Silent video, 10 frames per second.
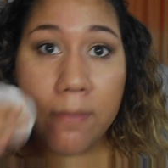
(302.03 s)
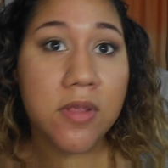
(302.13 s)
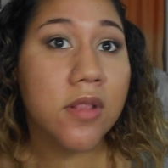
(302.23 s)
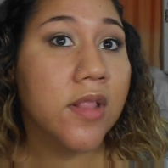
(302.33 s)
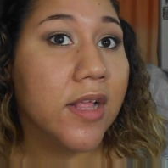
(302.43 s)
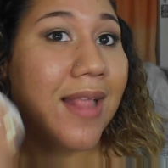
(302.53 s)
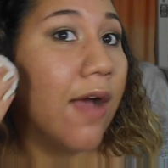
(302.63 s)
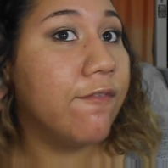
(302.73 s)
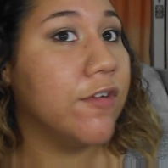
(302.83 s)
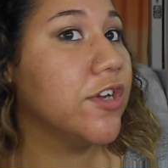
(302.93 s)
I'm
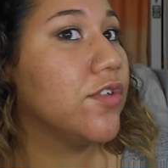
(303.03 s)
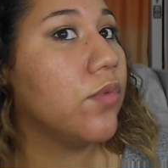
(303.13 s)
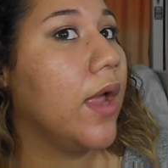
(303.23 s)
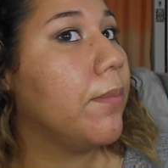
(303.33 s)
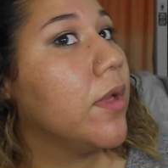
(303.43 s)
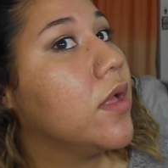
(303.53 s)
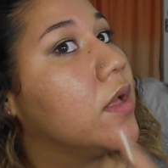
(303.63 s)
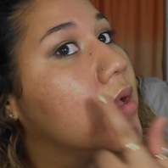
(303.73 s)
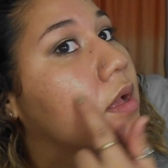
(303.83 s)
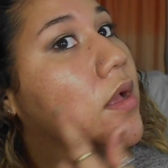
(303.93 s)
like that first swipe,
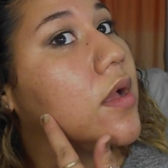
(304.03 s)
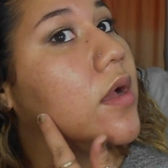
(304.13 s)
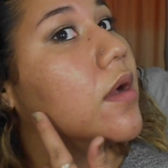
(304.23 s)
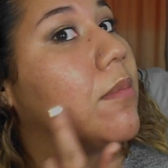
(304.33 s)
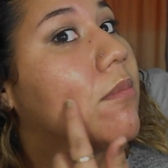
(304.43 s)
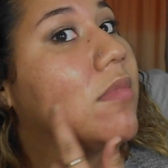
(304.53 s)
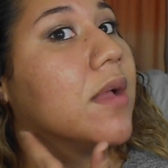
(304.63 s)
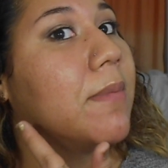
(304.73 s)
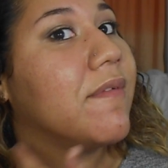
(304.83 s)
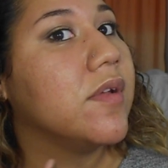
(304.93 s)

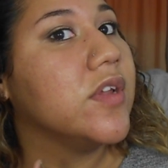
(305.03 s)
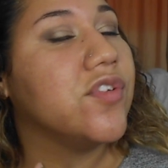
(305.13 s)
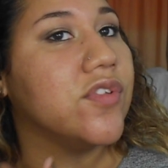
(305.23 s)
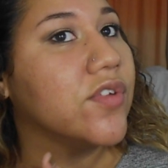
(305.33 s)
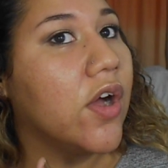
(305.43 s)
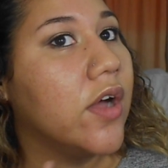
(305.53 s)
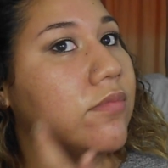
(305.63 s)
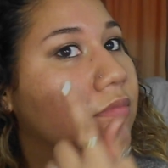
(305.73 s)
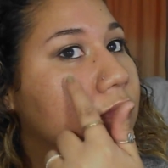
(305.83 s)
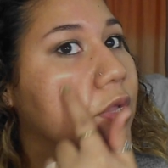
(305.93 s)
like my foundation's
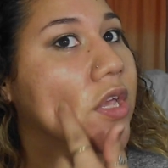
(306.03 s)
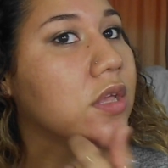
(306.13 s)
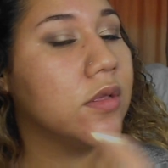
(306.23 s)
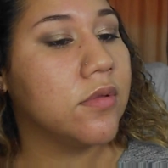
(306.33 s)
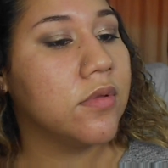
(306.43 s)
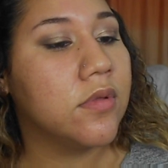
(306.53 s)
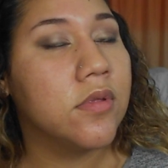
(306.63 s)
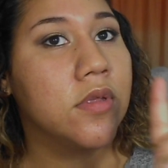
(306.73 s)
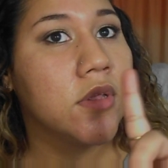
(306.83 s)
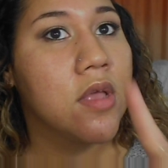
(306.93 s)
gone. Like,
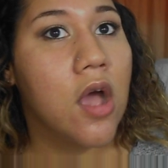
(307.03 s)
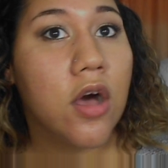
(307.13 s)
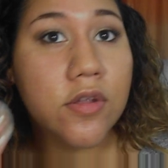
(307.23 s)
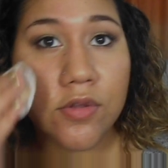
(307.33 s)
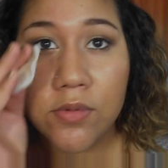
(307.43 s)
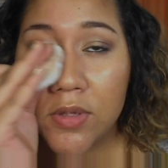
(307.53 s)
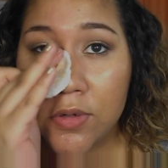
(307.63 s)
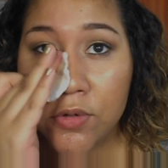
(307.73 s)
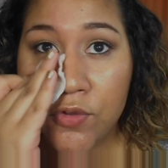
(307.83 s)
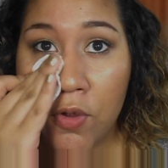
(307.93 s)
I'll do
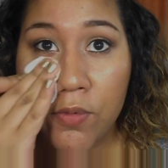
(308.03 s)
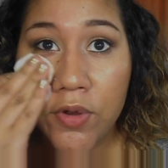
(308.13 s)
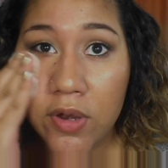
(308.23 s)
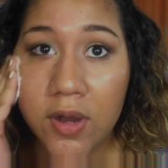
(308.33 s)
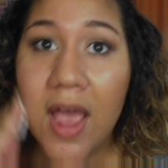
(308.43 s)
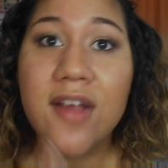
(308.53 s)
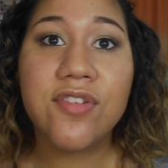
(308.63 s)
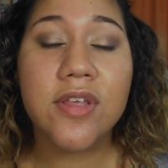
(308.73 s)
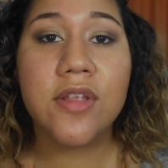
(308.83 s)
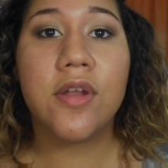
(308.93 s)
a little toner.
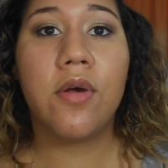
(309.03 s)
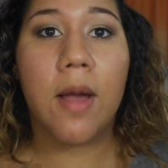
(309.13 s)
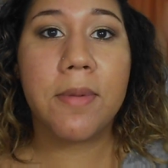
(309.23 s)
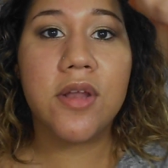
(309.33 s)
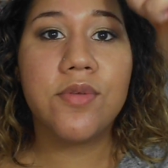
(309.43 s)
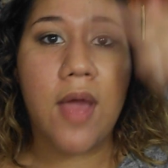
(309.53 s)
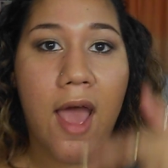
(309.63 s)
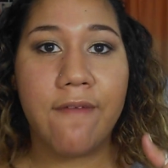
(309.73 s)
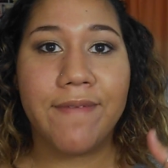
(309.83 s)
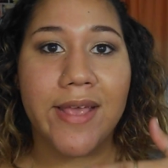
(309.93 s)
Actually, you know, I'm going
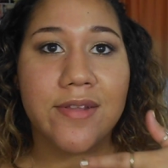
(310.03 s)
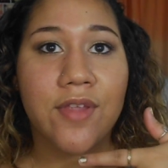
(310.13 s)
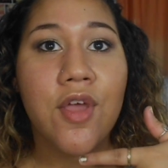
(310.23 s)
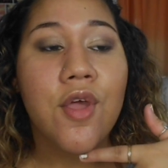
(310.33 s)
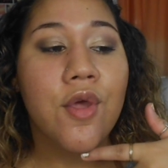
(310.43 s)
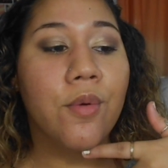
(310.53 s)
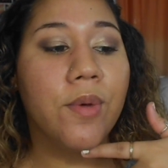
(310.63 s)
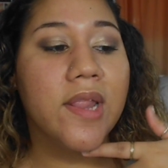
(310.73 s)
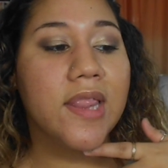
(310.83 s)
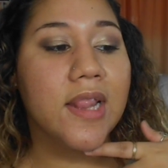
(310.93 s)
to do half face
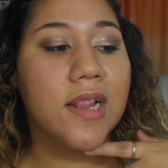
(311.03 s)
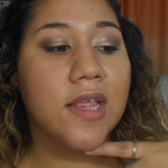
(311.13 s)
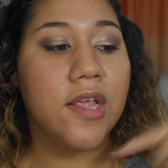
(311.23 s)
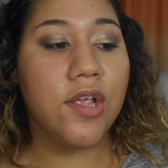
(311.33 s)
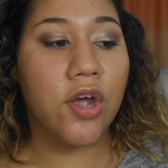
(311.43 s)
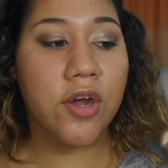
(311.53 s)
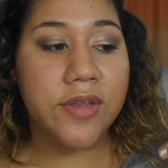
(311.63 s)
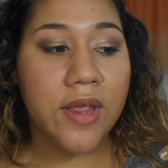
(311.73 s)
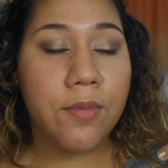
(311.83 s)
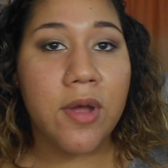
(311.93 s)
with the
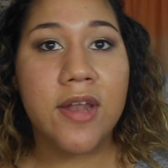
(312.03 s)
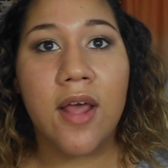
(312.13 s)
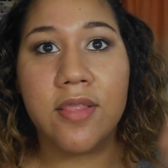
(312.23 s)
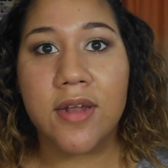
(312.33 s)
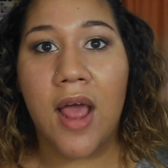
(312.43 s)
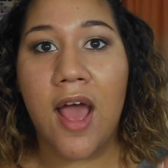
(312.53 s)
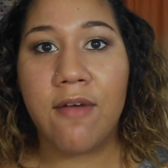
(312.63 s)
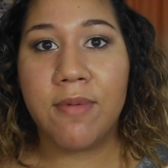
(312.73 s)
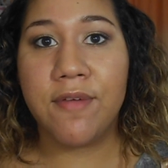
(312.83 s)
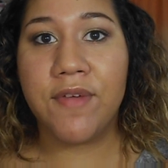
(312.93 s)
Garnier one and then
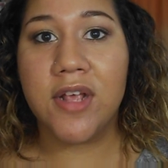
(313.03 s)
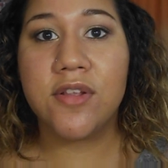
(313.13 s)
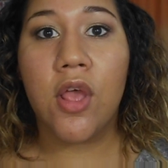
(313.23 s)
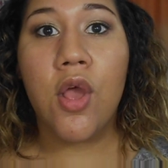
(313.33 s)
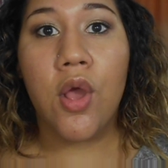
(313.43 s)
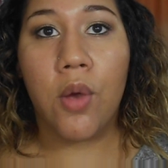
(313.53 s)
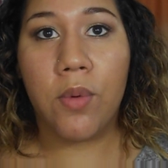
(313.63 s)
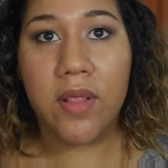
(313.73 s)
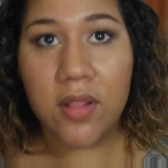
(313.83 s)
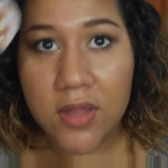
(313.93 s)
half my face
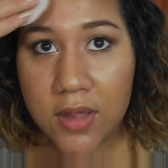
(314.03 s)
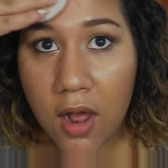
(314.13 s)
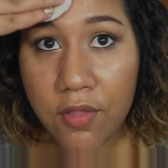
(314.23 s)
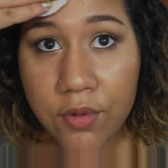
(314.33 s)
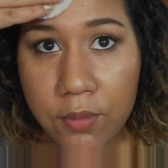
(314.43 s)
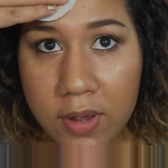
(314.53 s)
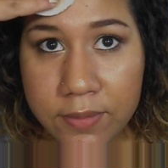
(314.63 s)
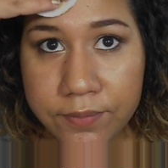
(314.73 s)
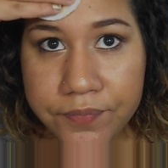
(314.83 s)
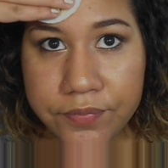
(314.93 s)
with the other
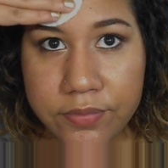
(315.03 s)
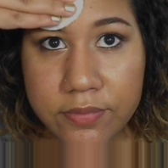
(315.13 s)
one.